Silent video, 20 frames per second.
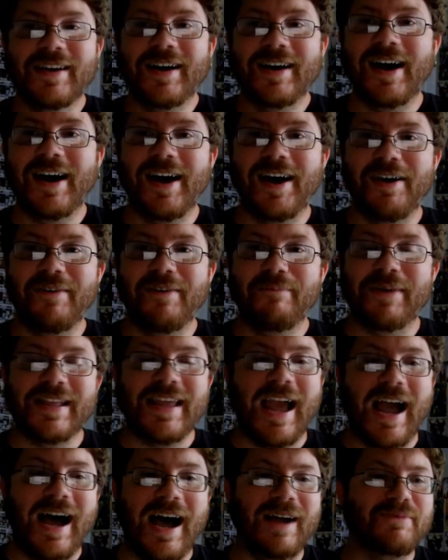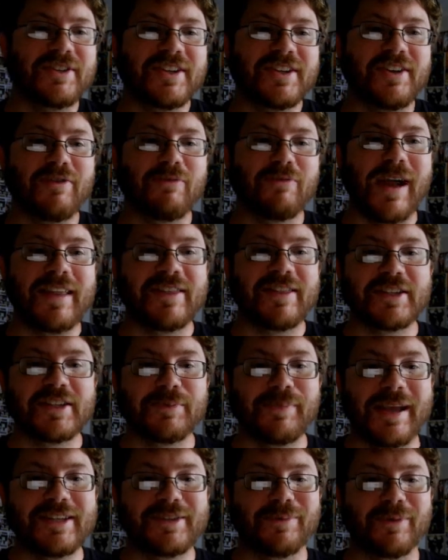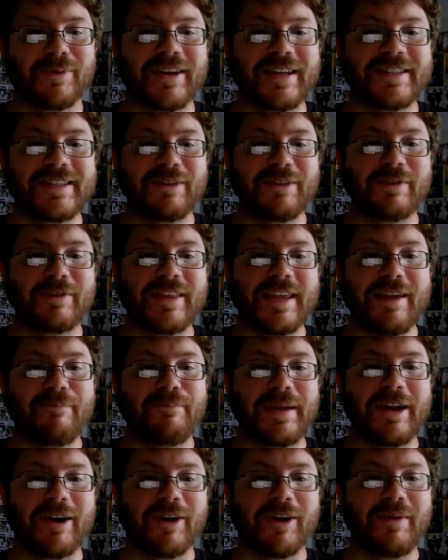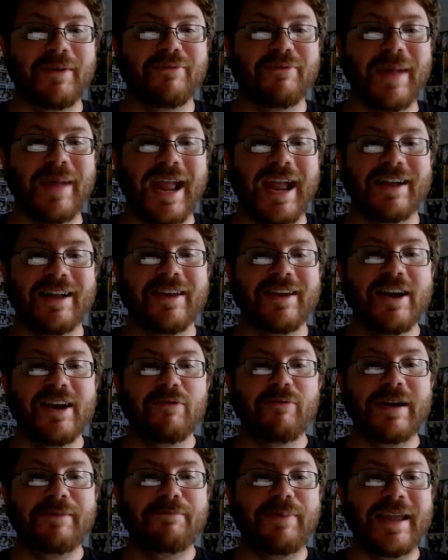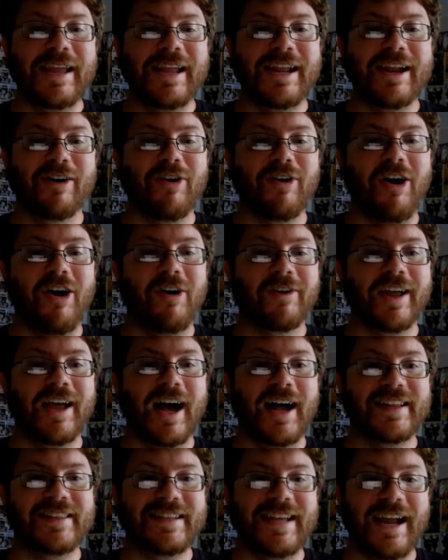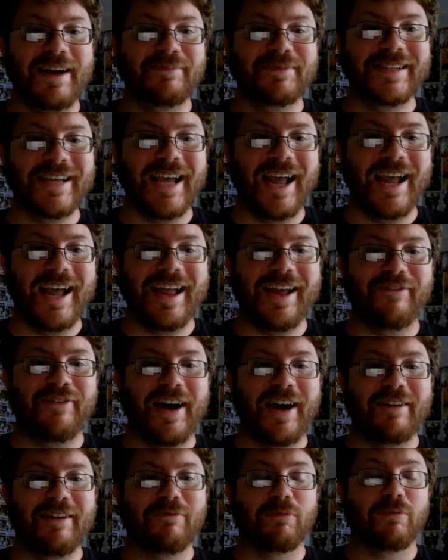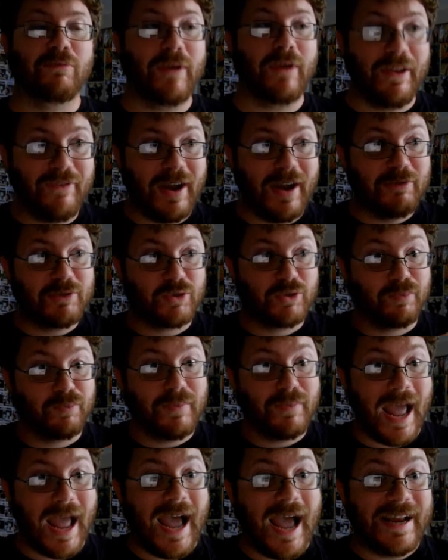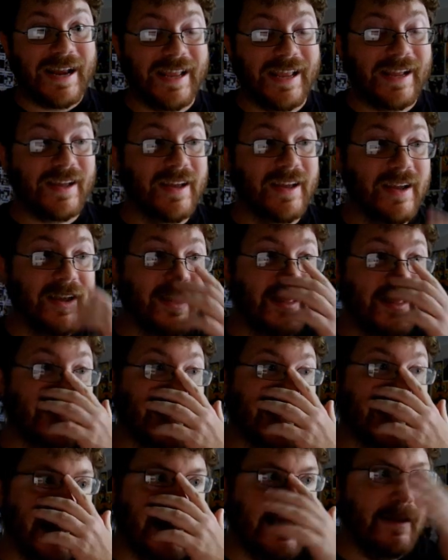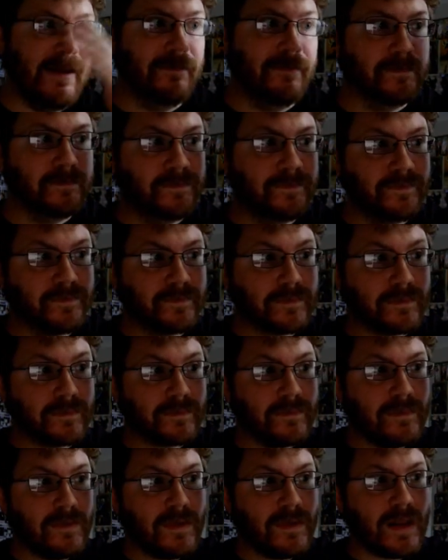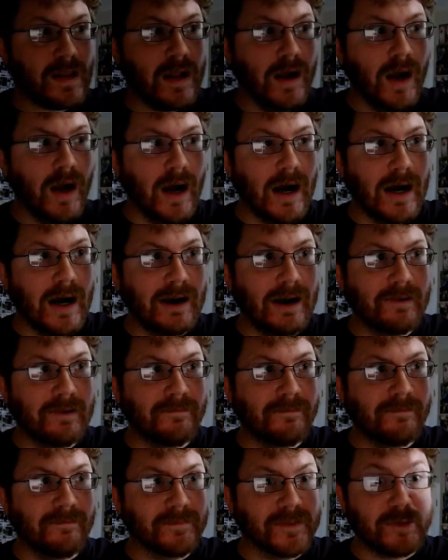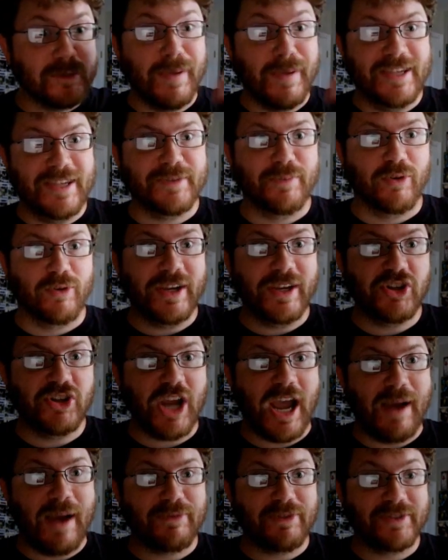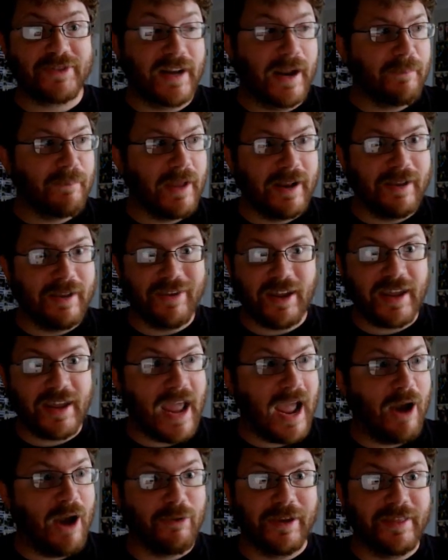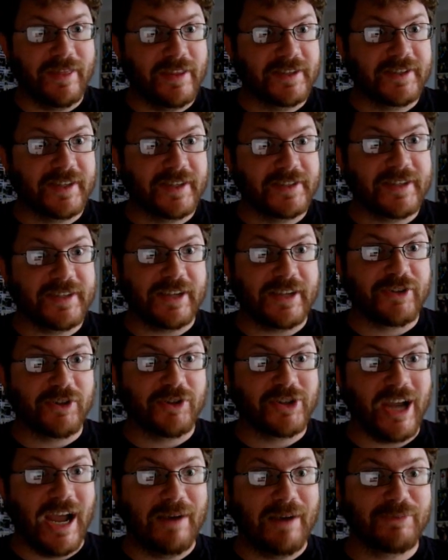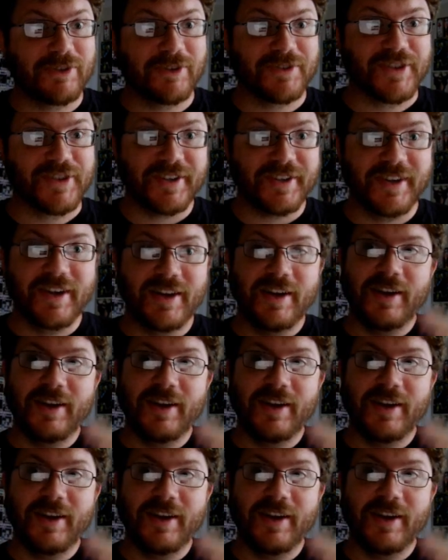Um, but yeah, I'm just gonna rank the Space Marines in with the Imperium of Man. We'd be here all goddamn day if I if I was adding the um, Space Marine chapters, and I'm not even counting the successor chapters.